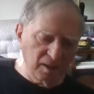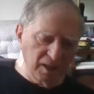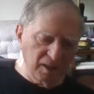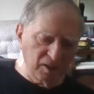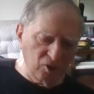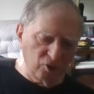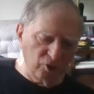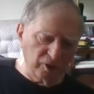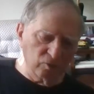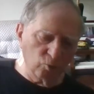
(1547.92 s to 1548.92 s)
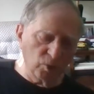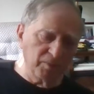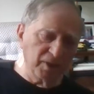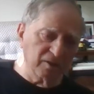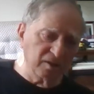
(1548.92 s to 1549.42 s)
an alert, we
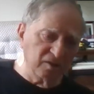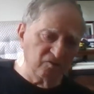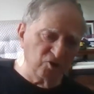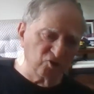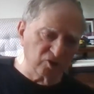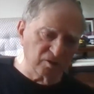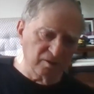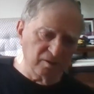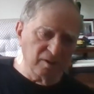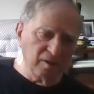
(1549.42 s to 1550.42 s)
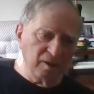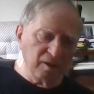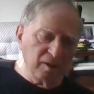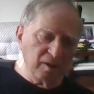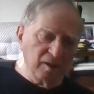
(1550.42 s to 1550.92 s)
being the division,
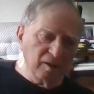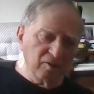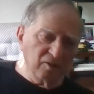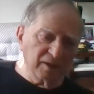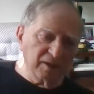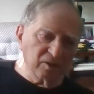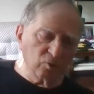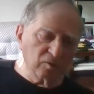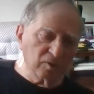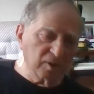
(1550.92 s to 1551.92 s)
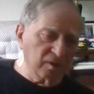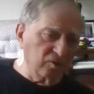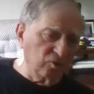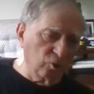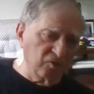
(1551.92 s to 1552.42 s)
that there were
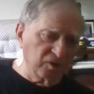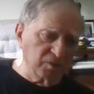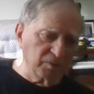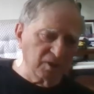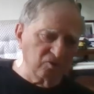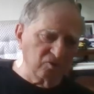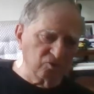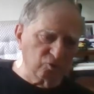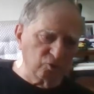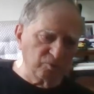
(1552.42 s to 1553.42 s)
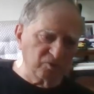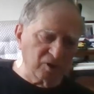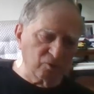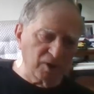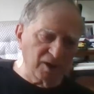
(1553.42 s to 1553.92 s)
North Vietnamese troops
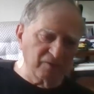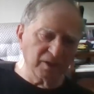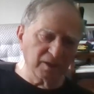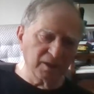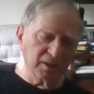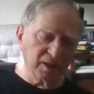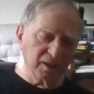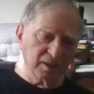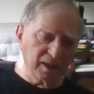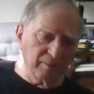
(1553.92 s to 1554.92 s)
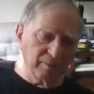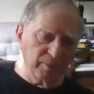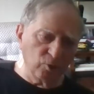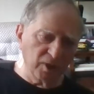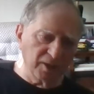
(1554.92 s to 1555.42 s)
arriving in
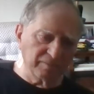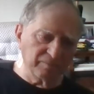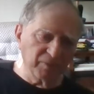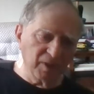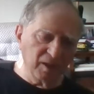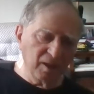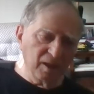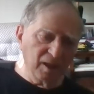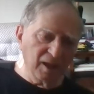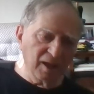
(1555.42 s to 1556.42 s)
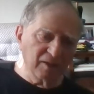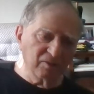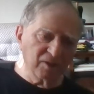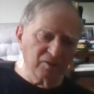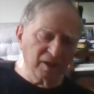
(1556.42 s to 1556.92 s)
Cambodia
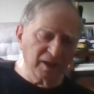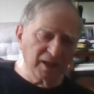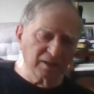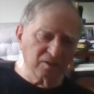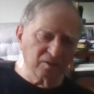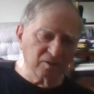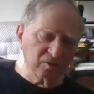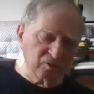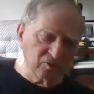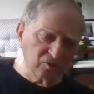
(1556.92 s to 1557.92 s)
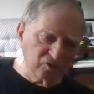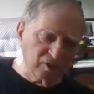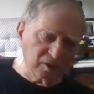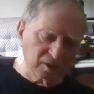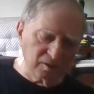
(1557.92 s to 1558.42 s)
and that they had
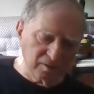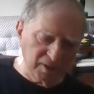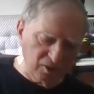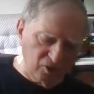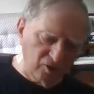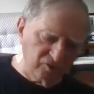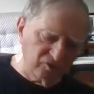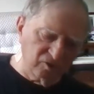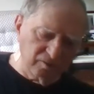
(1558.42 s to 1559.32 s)
started, they launched